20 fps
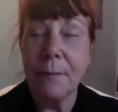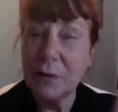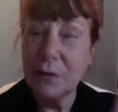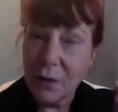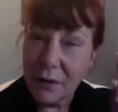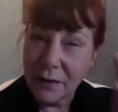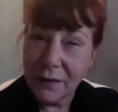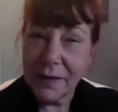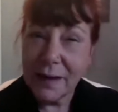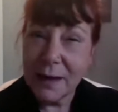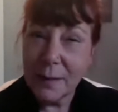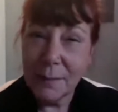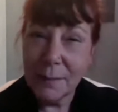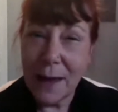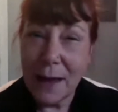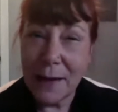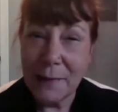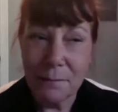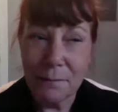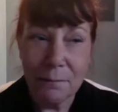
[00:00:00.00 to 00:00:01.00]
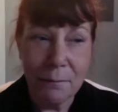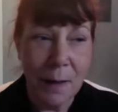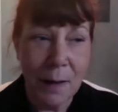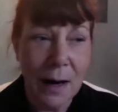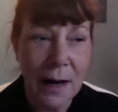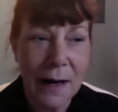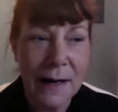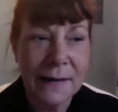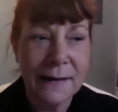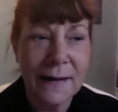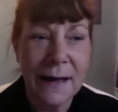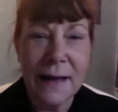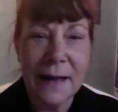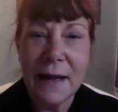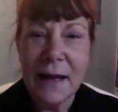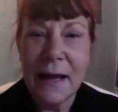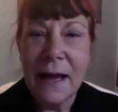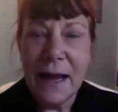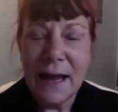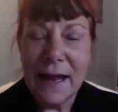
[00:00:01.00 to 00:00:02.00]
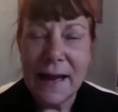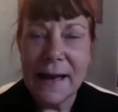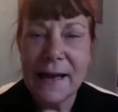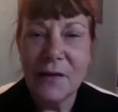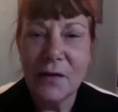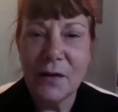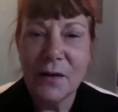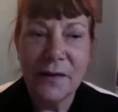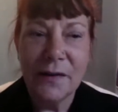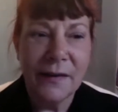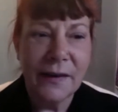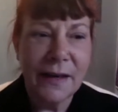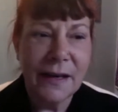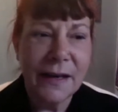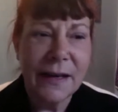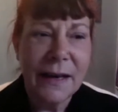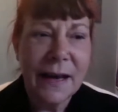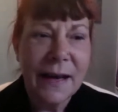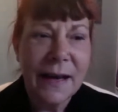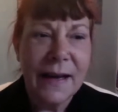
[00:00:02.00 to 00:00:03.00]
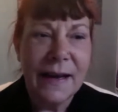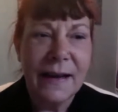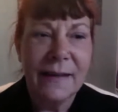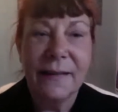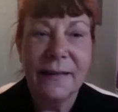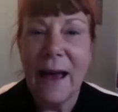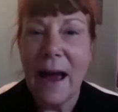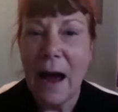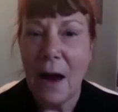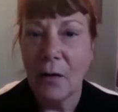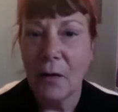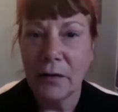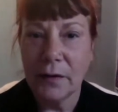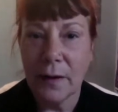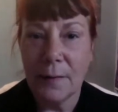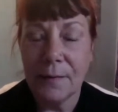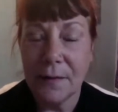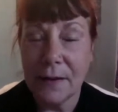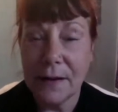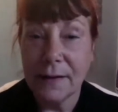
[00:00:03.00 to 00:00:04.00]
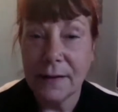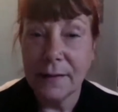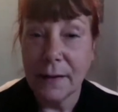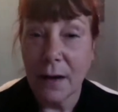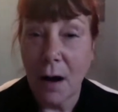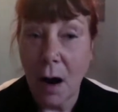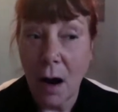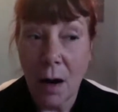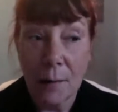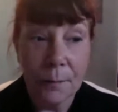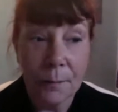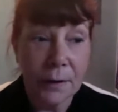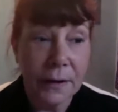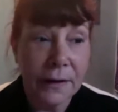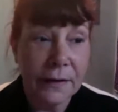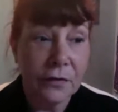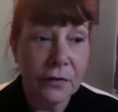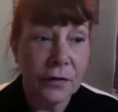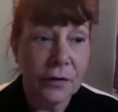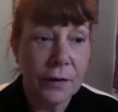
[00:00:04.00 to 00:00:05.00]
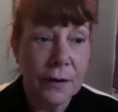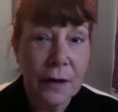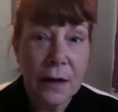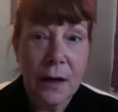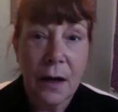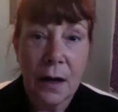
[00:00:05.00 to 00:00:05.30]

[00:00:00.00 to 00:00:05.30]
But just keep that in mind, that agency is how something is accomplished,